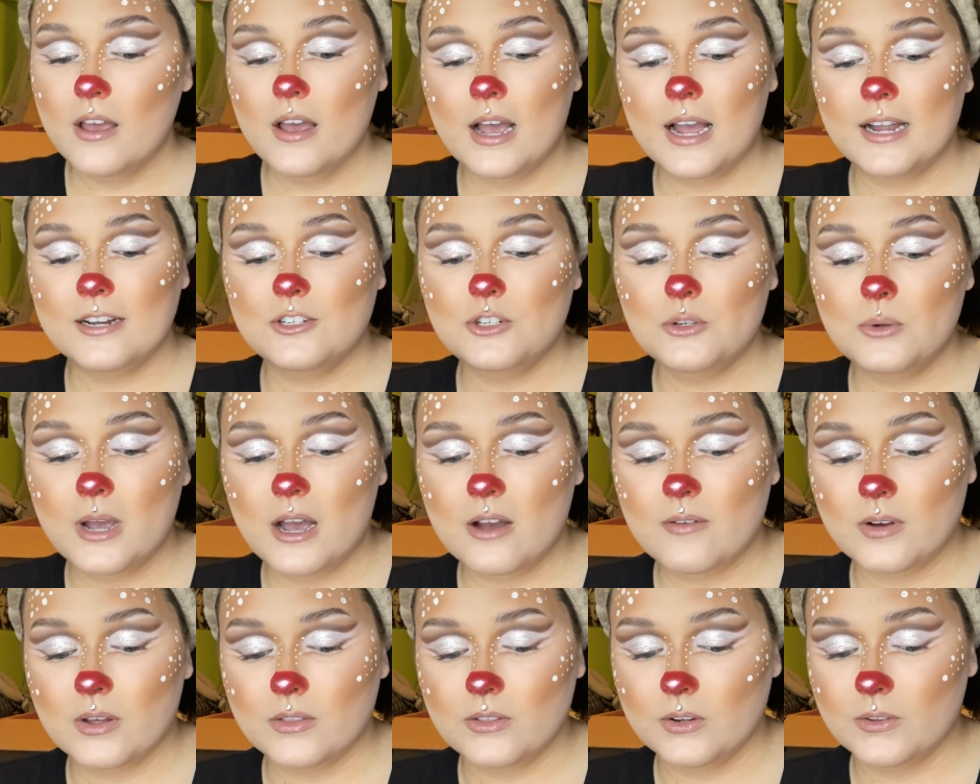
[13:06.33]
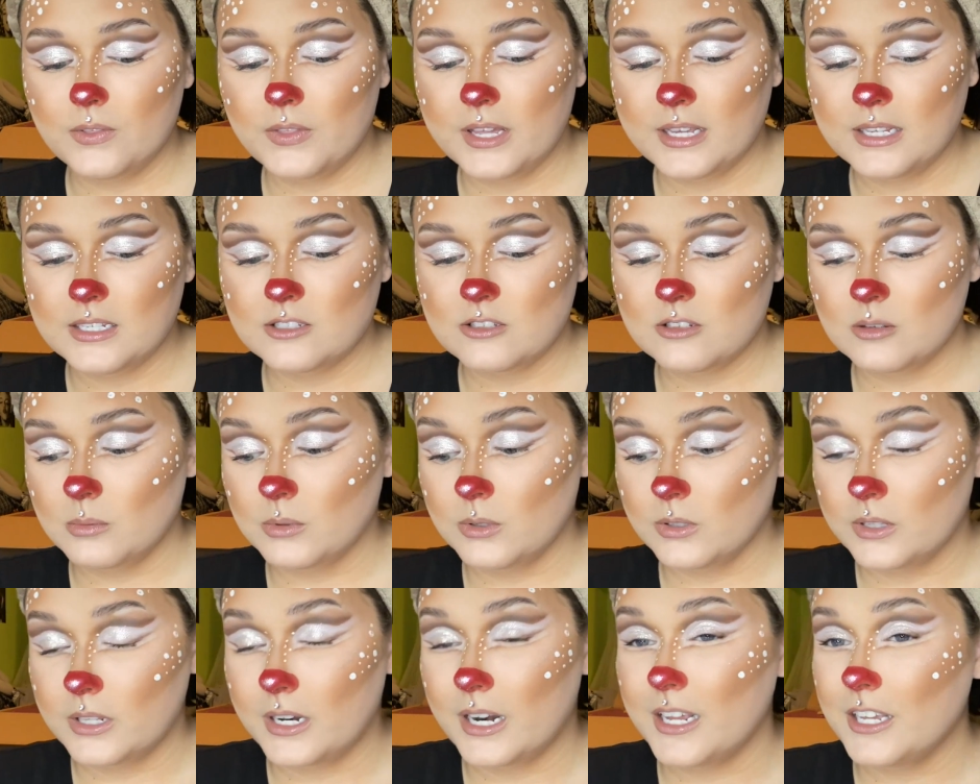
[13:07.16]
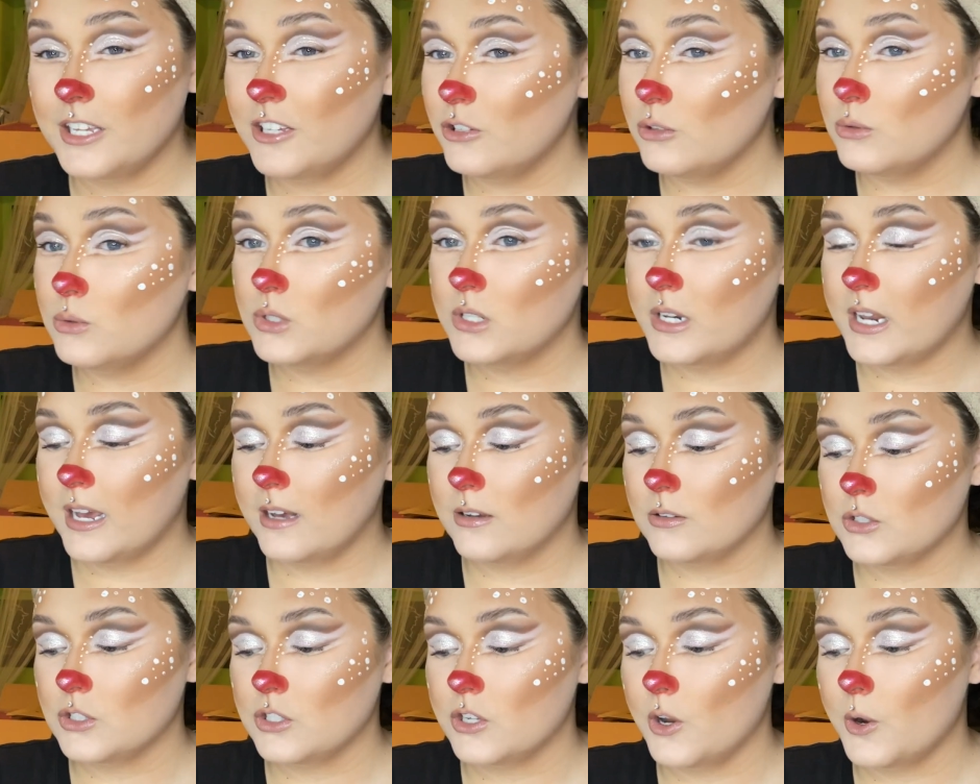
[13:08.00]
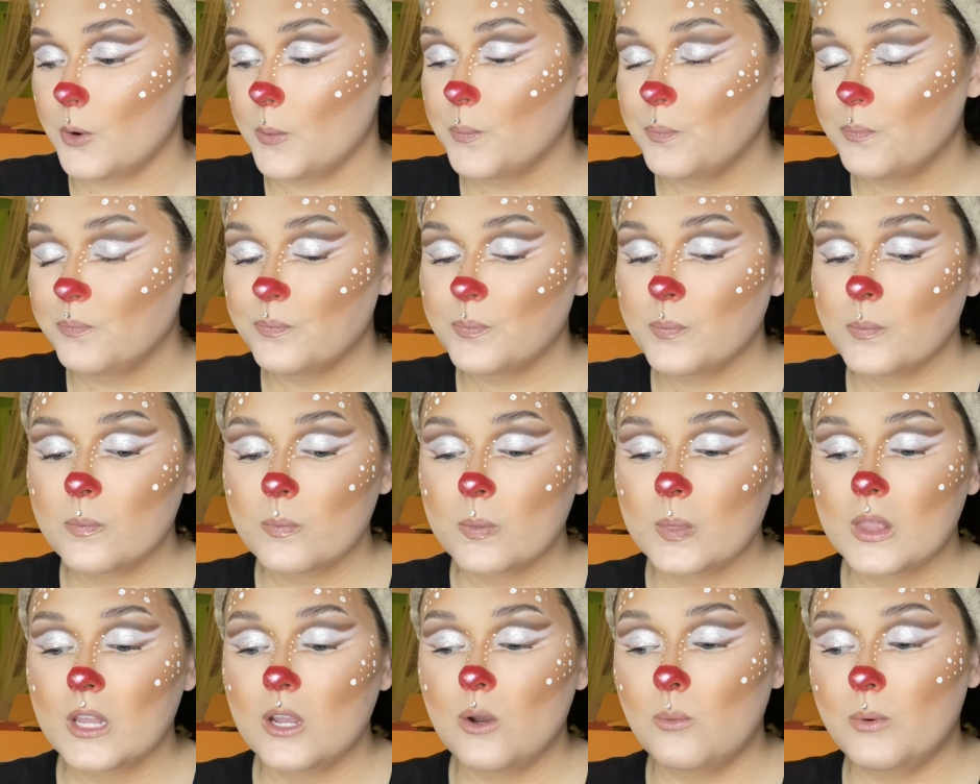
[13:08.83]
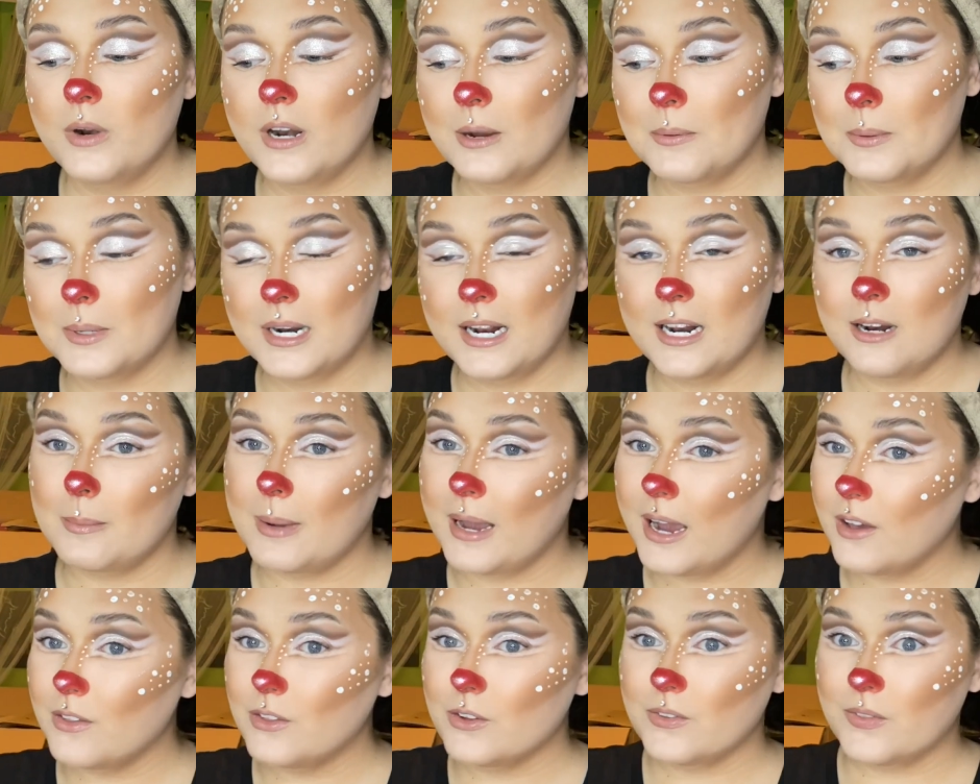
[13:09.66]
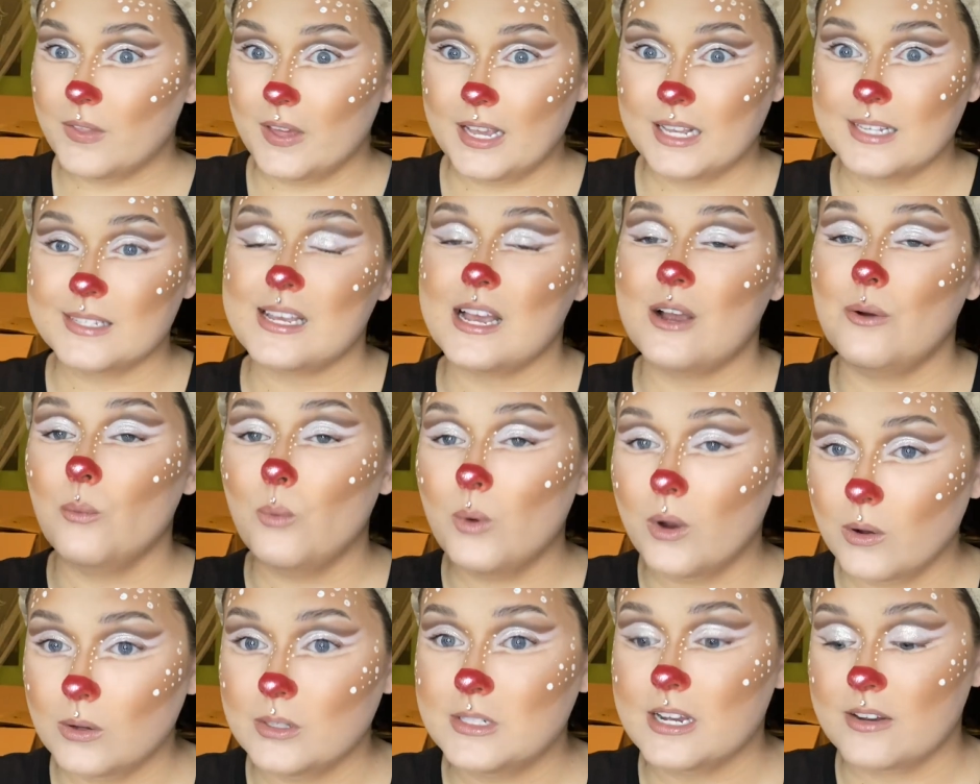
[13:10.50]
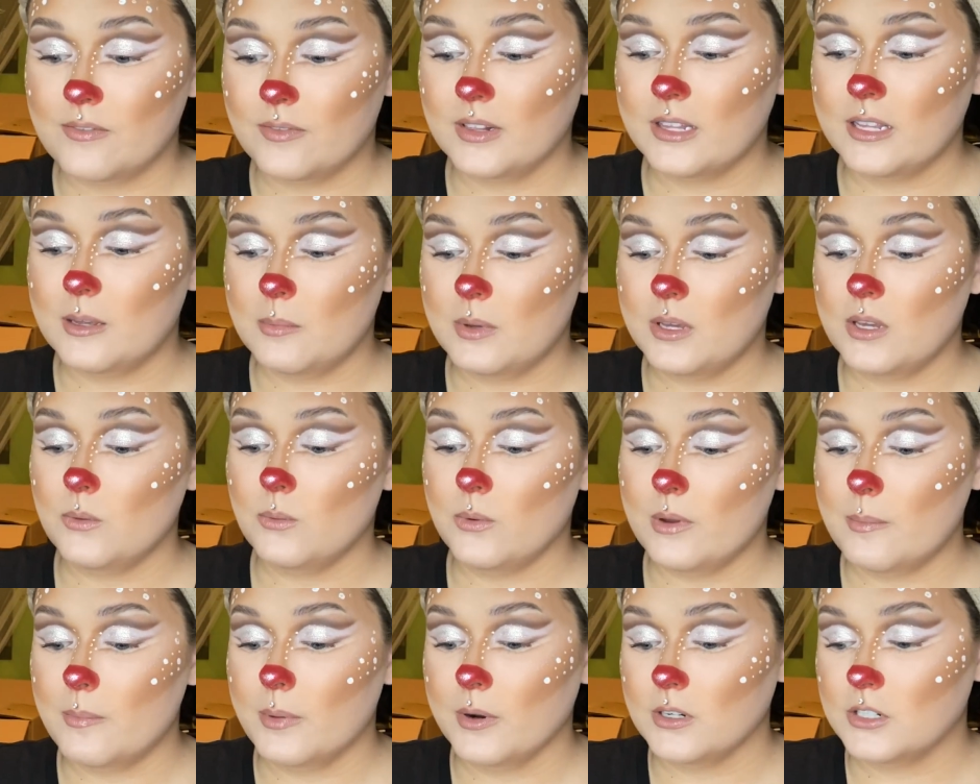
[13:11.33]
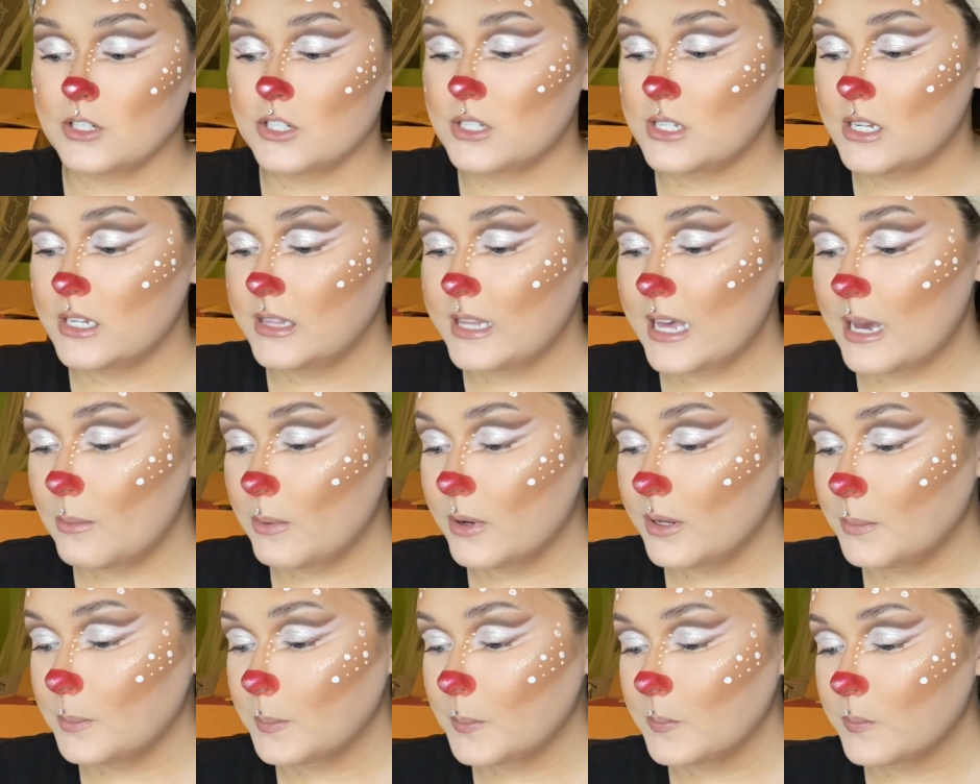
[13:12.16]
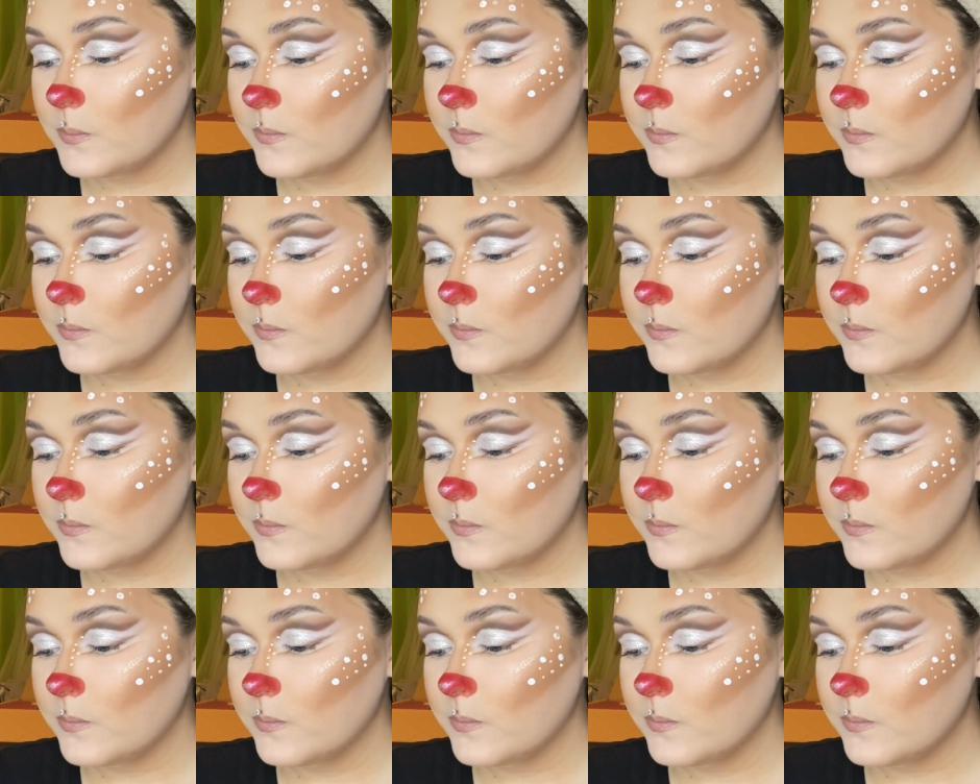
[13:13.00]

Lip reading: I do have other things similar that I use now, so when I run out of my other things, I will definitely be repurchasing that one.